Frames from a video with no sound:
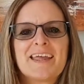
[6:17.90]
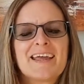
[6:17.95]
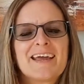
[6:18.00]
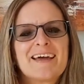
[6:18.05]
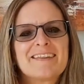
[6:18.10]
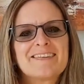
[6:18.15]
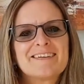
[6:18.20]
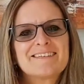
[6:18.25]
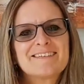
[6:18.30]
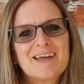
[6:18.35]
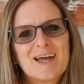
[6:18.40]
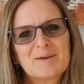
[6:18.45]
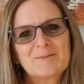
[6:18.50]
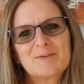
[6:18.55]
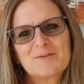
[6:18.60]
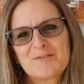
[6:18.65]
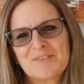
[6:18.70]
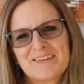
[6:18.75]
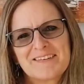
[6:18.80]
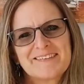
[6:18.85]
At the time
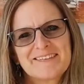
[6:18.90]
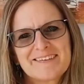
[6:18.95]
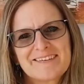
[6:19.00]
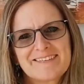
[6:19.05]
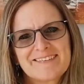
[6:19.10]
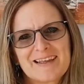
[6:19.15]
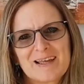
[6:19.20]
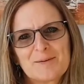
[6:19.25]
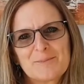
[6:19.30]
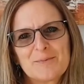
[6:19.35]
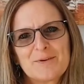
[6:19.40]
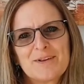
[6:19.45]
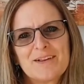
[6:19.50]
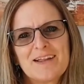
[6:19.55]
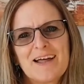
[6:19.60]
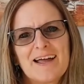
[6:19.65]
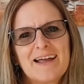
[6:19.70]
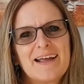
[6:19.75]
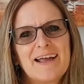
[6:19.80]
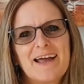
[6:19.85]
of this
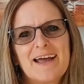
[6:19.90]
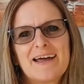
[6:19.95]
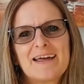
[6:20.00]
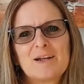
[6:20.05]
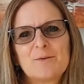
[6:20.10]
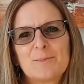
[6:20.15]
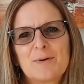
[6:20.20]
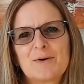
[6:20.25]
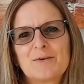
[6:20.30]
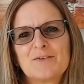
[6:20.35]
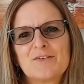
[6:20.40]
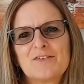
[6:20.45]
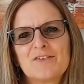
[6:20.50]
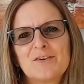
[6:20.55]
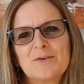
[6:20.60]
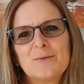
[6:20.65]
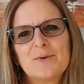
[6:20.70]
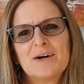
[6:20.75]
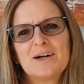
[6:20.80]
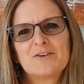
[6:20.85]
example, I had about
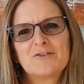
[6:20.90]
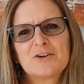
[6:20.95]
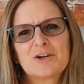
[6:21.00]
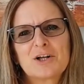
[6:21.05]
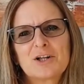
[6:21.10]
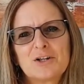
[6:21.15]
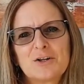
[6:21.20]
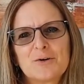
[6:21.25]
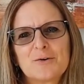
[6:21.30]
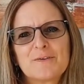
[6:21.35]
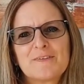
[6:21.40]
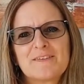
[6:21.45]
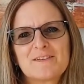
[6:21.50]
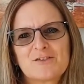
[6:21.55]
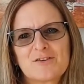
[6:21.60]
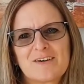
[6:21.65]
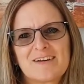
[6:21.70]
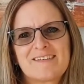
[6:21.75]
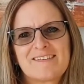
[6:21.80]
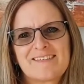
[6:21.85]
200 closed
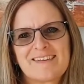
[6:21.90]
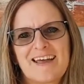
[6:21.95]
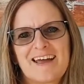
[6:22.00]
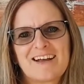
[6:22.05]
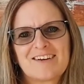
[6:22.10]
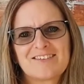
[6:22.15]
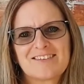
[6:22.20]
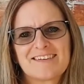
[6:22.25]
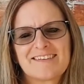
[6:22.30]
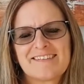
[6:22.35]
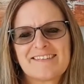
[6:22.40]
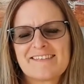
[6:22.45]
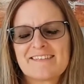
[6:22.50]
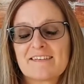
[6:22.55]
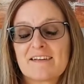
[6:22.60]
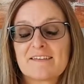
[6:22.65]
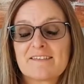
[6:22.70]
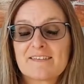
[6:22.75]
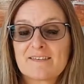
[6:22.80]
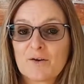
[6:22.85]
transactions,
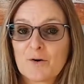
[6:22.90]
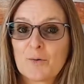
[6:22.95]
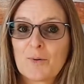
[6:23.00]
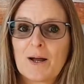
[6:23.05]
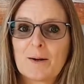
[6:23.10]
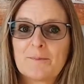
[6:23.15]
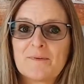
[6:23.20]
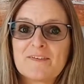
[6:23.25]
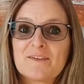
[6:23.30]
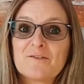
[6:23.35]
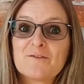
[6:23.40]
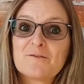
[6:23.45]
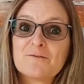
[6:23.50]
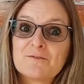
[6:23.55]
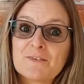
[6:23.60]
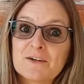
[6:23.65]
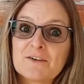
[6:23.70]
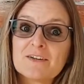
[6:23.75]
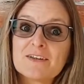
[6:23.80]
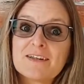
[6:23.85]
so I was a
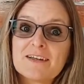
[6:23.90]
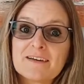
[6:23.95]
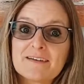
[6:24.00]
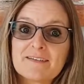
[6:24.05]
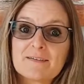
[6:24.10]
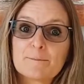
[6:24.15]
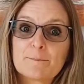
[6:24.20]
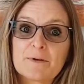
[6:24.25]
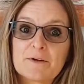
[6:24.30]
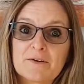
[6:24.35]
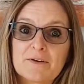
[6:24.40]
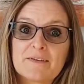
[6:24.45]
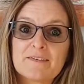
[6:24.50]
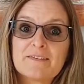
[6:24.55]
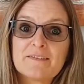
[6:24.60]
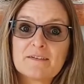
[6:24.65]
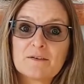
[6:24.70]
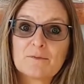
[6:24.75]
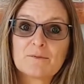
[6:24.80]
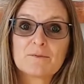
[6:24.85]
fairly
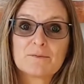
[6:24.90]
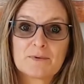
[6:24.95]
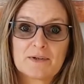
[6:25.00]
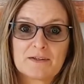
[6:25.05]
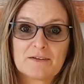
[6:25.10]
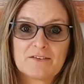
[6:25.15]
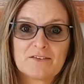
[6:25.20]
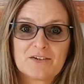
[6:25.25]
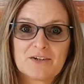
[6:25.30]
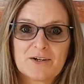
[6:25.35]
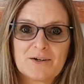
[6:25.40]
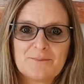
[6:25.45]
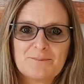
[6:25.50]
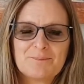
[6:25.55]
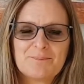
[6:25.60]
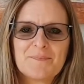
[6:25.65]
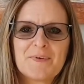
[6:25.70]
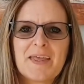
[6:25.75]
experienced realtor.